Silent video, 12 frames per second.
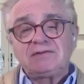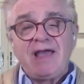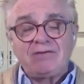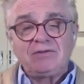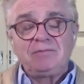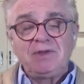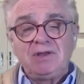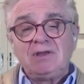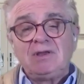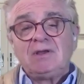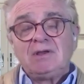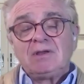have to be
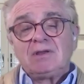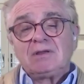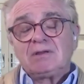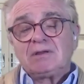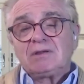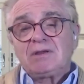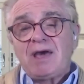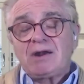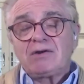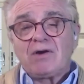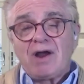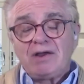
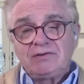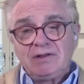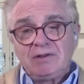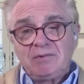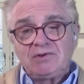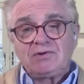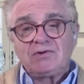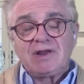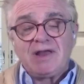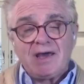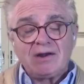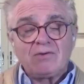categorized in the mystery
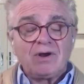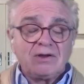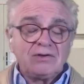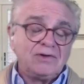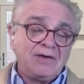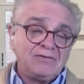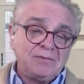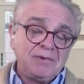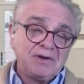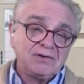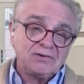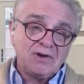category because you have to
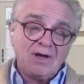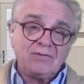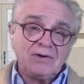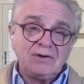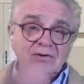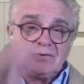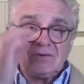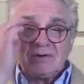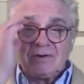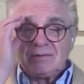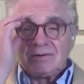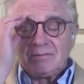pick a genre in
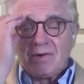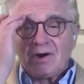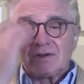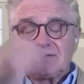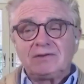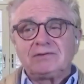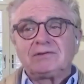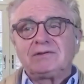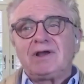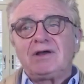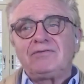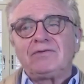order to market this
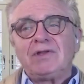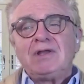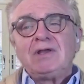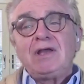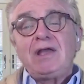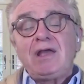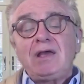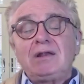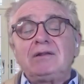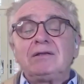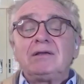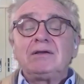stuff.
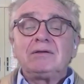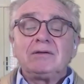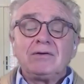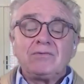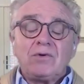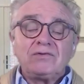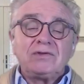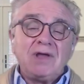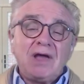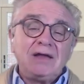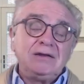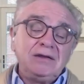And of course, the
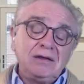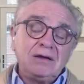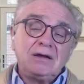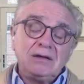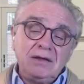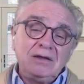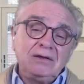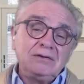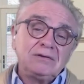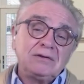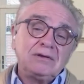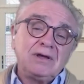idea
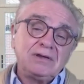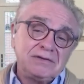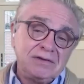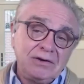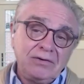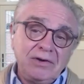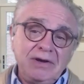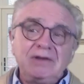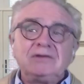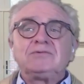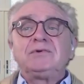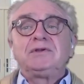is a
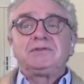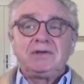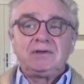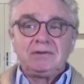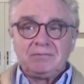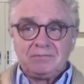series with a